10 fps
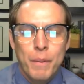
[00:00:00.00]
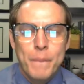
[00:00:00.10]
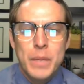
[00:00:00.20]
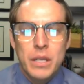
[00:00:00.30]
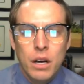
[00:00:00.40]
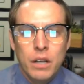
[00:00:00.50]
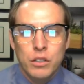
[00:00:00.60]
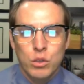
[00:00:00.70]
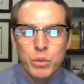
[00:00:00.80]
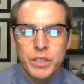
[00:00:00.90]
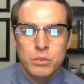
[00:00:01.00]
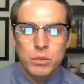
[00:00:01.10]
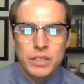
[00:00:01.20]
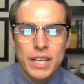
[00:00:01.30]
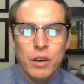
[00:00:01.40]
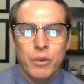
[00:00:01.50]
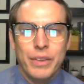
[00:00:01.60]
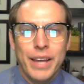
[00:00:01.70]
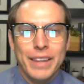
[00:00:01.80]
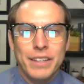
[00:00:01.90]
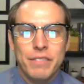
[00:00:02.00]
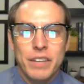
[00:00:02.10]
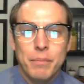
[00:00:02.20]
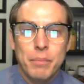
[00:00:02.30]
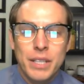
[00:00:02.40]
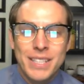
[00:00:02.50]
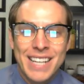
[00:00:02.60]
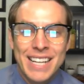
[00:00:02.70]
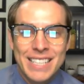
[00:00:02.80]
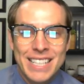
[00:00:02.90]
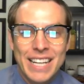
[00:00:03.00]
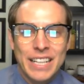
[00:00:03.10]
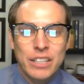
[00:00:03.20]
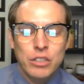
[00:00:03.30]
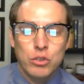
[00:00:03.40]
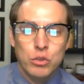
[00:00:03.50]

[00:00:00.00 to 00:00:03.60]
beyond a reasonable doubt that the defendant possessed a controlled